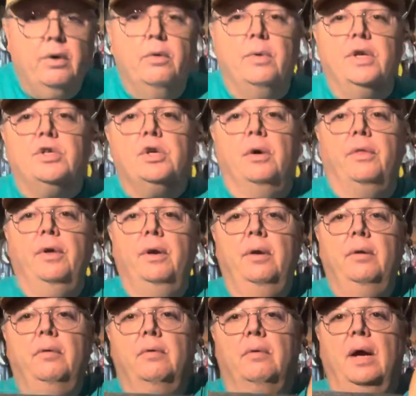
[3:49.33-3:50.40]
to each other,
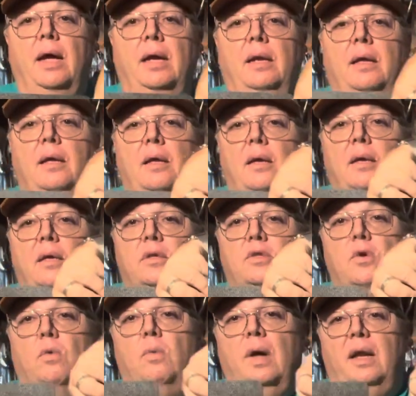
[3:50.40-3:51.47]
right?
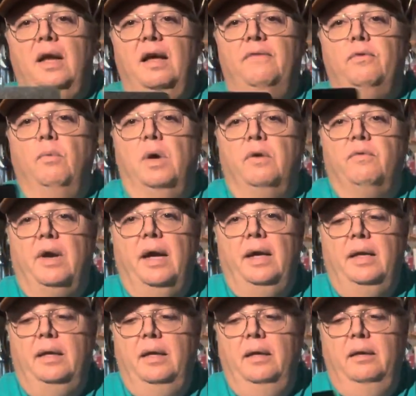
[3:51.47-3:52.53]
So one left, one
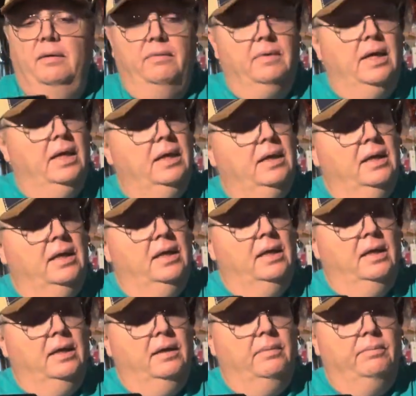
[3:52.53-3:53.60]
right, right?
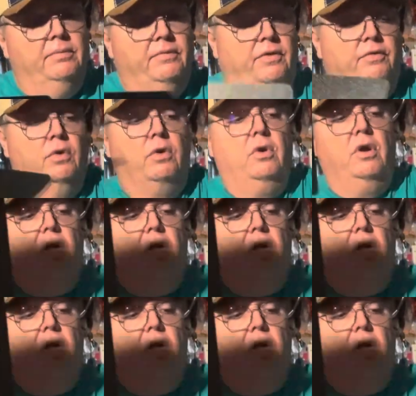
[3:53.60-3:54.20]
If you're gonna